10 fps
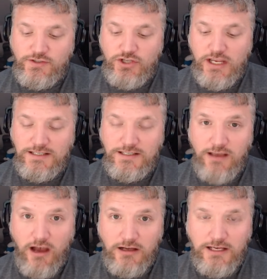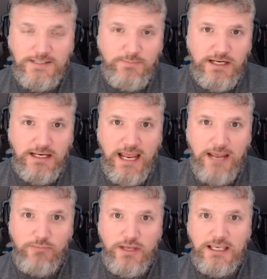Chase Young has been a
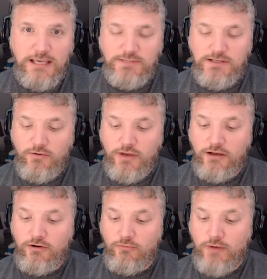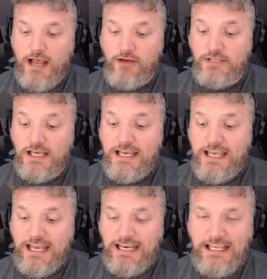name that keeps going around.
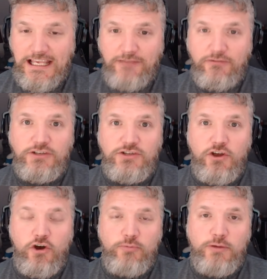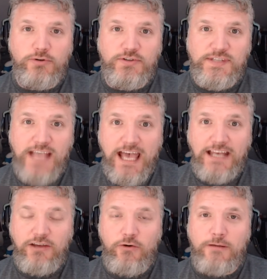And even Jacoby
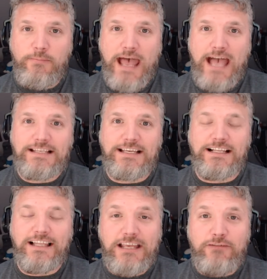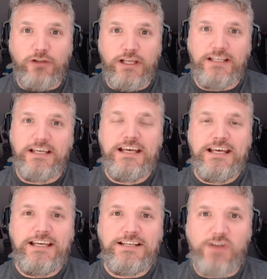Brissett going back to Cleveland
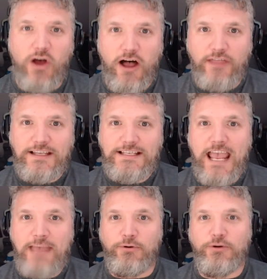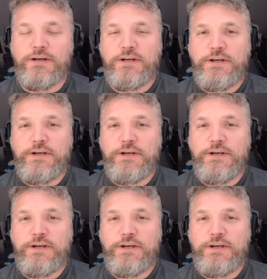is on the table.